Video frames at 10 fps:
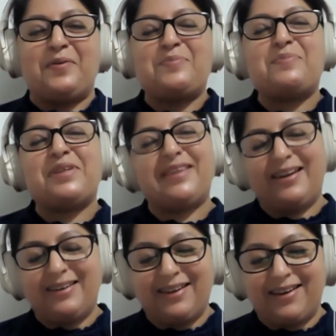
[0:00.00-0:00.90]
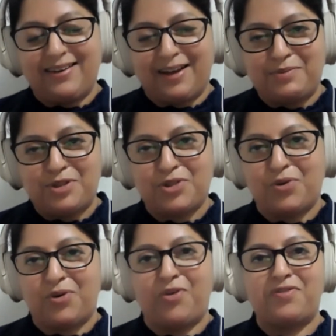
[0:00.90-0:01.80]
But then again, I'm
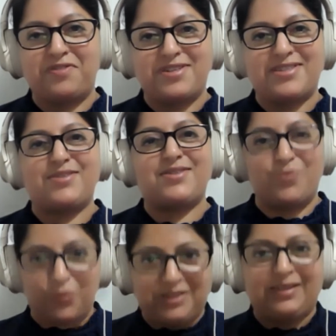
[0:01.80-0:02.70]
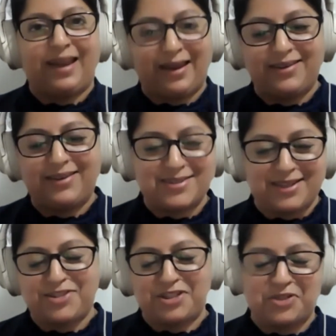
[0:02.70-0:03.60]
sure all of us will land in
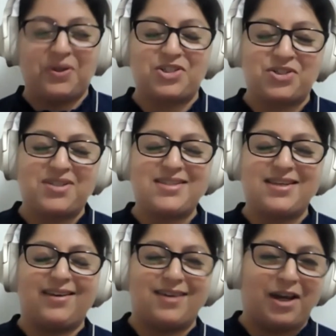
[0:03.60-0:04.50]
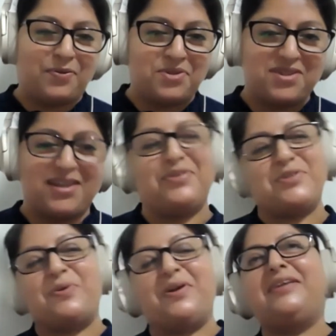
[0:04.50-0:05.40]
such situations, and I was there as
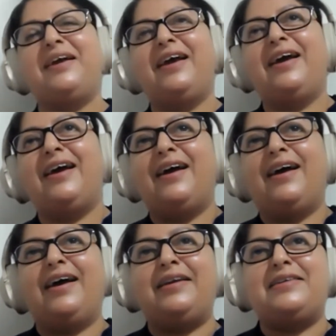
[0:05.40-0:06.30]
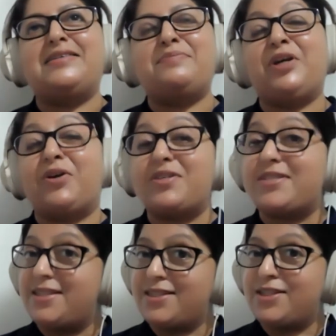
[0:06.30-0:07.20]
well. And because
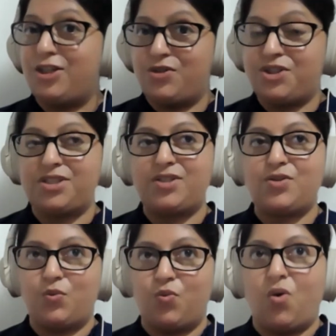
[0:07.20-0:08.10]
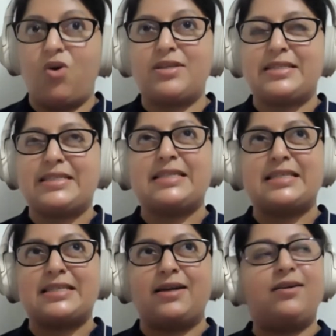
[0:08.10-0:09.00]
the solution was
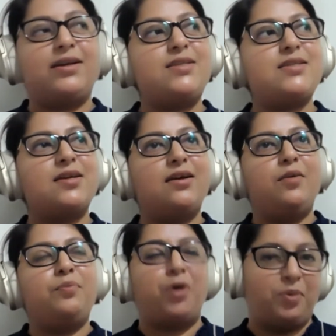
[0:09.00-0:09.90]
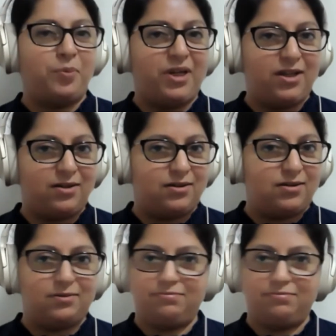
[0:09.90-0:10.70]
designed probably a